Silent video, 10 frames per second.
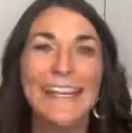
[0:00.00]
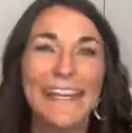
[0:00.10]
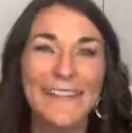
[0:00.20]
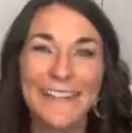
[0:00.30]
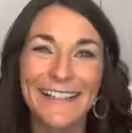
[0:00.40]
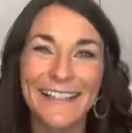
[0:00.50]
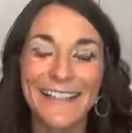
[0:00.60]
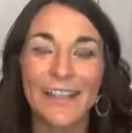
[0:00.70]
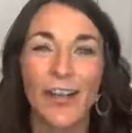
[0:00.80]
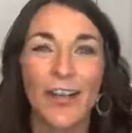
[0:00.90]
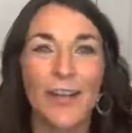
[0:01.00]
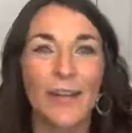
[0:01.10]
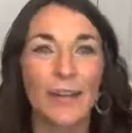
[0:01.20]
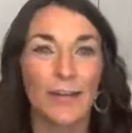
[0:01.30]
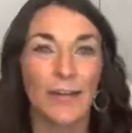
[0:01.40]
anyone else that's
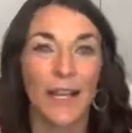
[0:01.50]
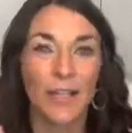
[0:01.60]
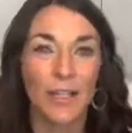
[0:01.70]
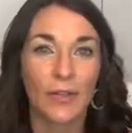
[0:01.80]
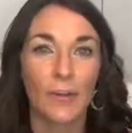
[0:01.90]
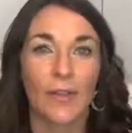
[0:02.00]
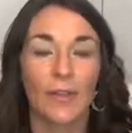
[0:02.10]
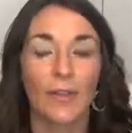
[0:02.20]
on, or if you're catching the replay,